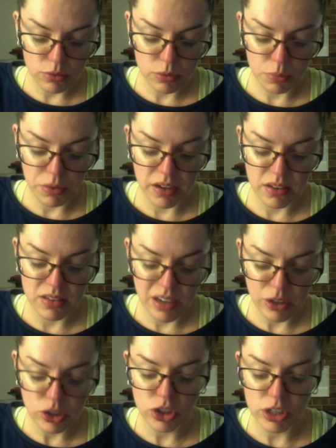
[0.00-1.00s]
were bringing
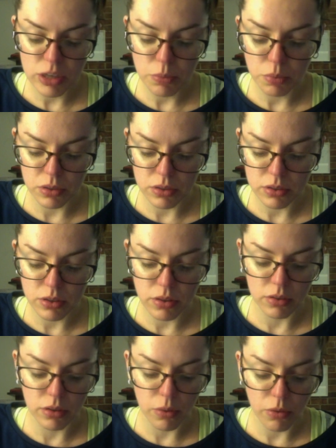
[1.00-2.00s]
such cheap wool to
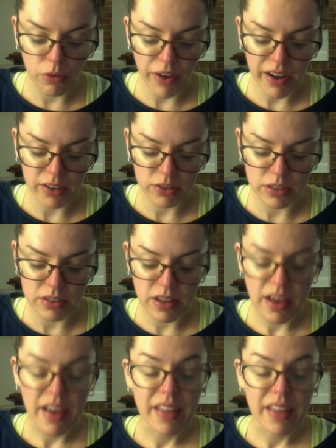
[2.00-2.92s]
the Lowell factories